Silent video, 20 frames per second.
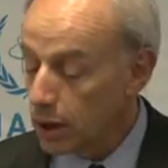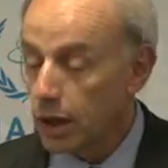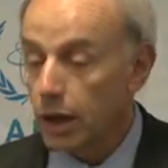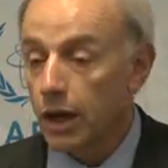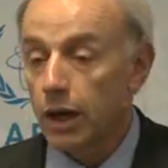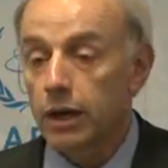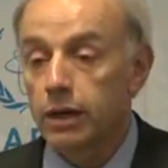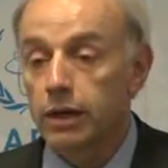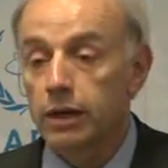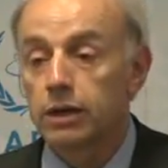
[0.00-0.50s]

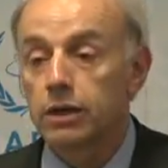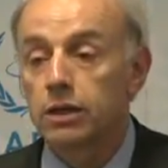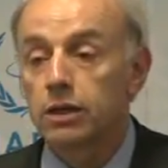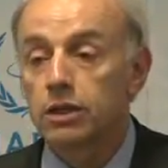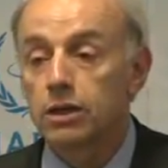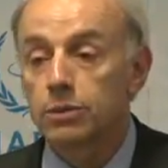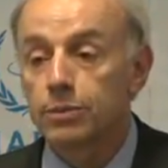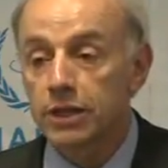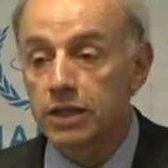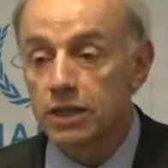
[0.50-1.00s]
and in
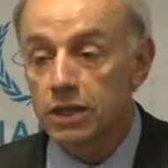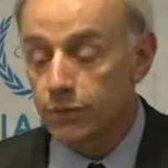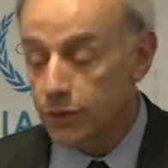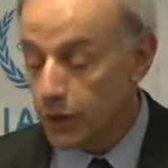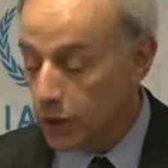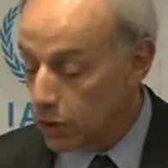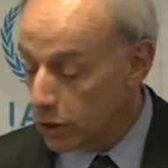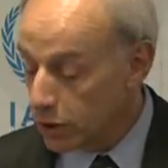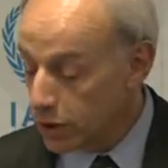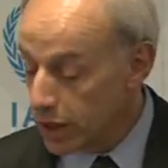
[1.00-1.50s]

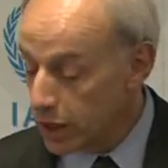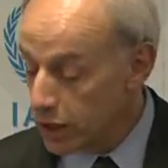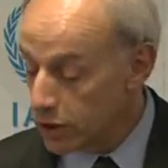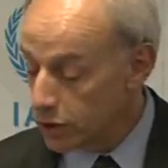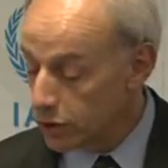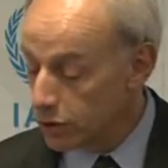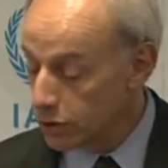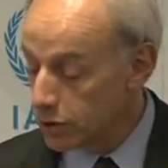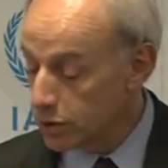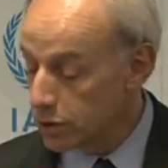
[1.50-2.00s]
specific
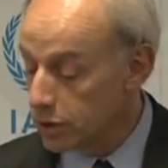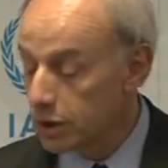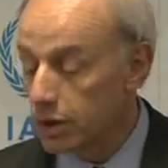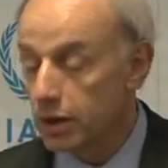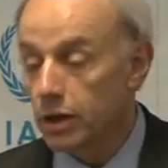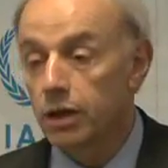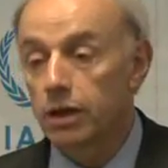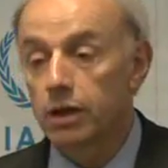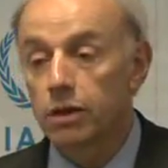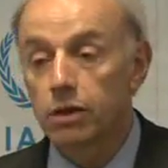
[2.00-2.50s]
locations
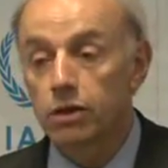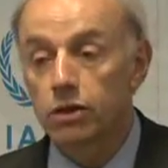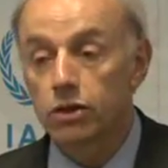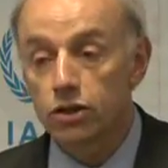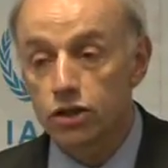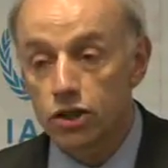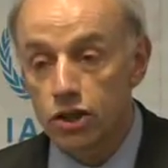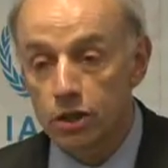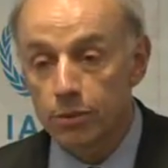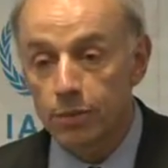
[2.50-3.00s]
in the
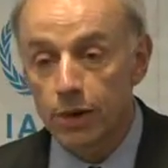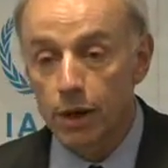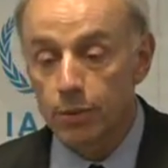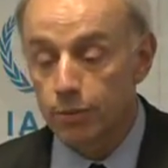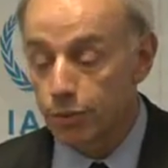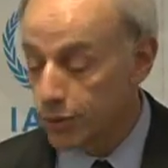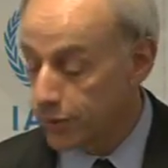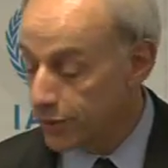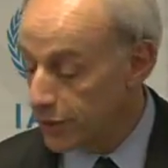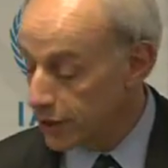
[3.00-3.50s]
Chiba
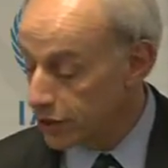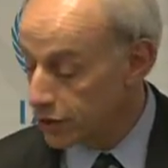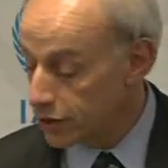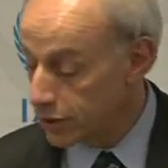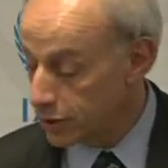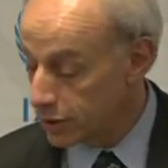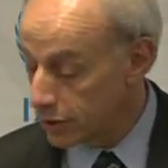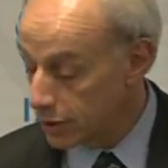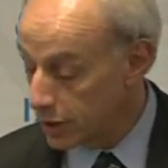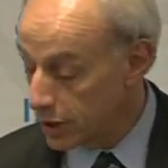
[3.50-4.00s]

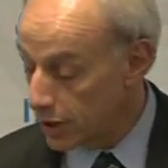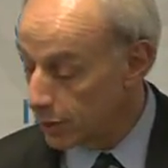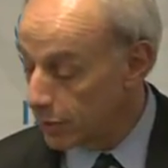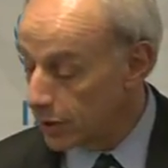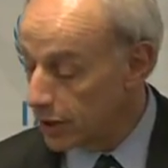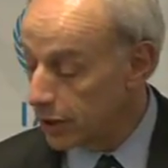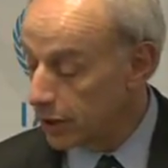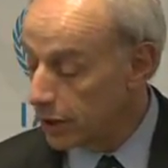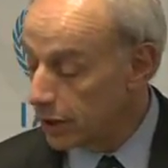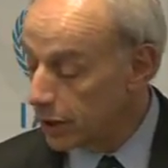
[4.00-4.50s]
prefecture,
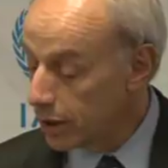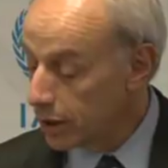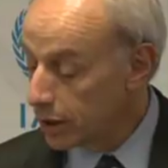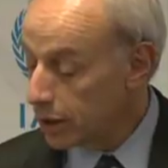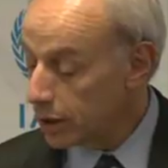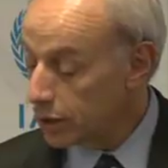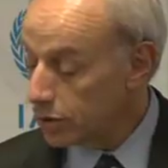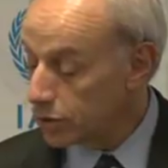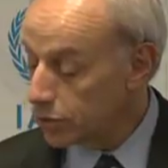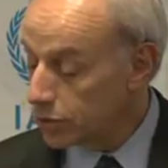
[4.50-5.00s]
namely
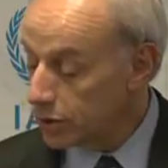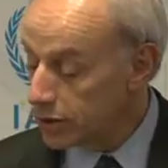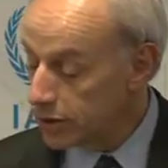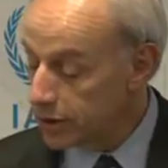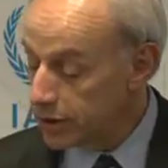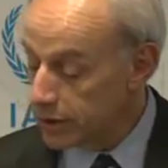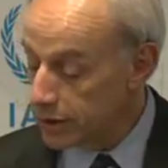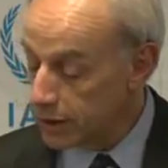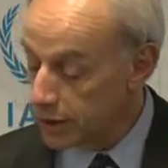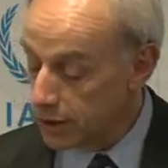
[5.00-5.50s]
Katori
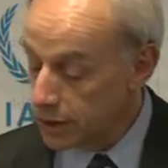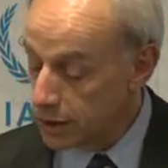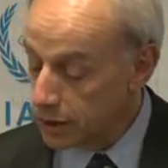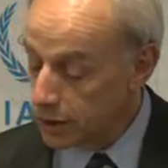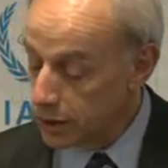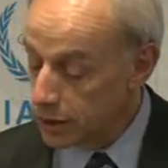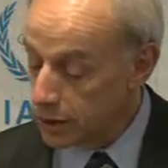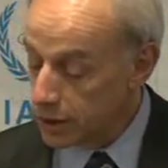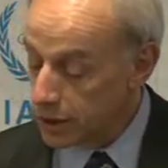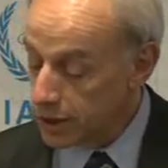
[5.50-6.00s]
City,
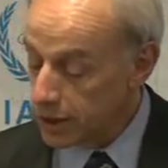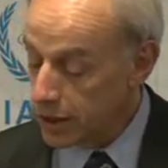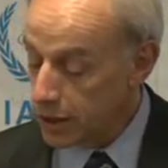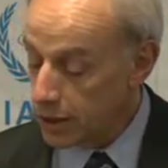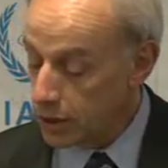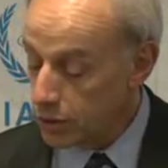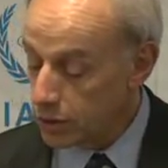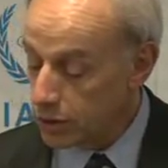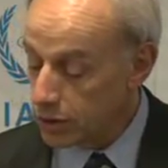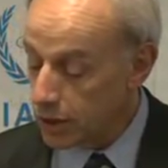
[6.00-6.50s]

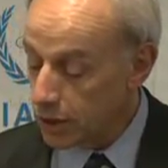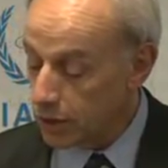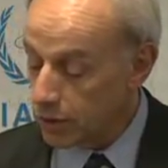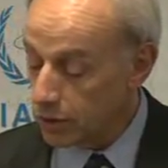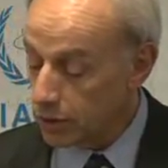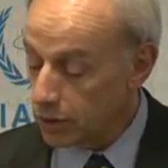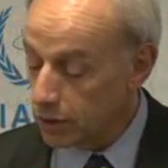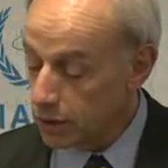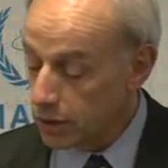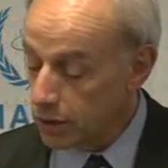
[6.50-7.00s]
Teiko
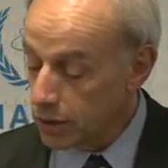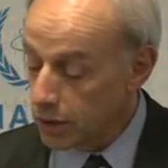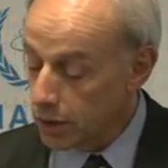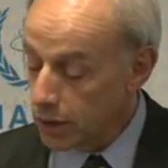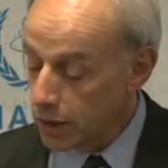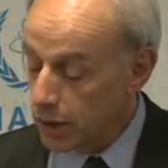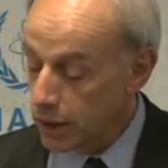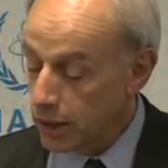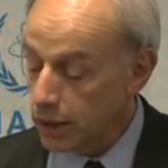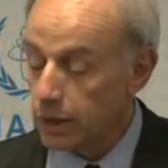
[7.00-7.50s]
Town,
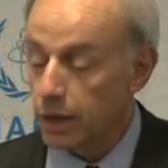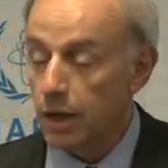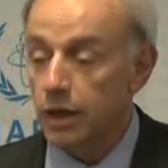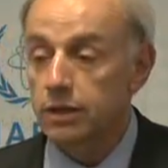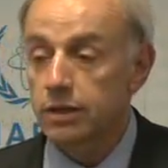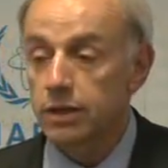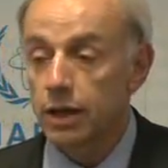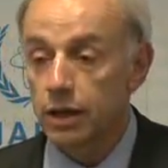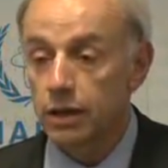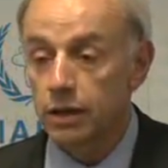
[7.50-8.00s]
and
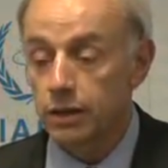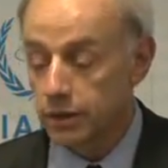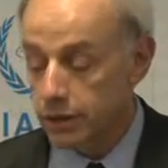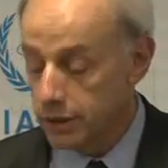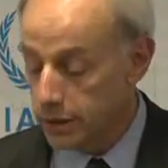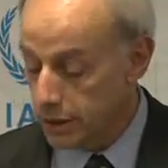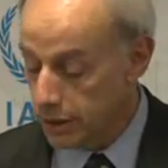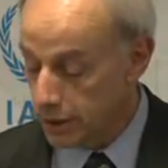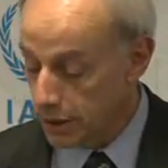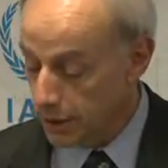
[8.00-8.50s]
Asahi
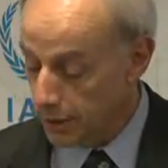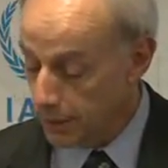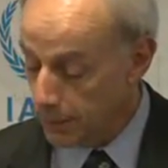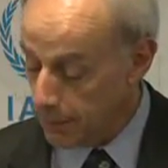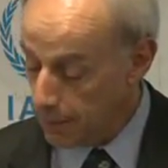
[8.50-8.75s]
City.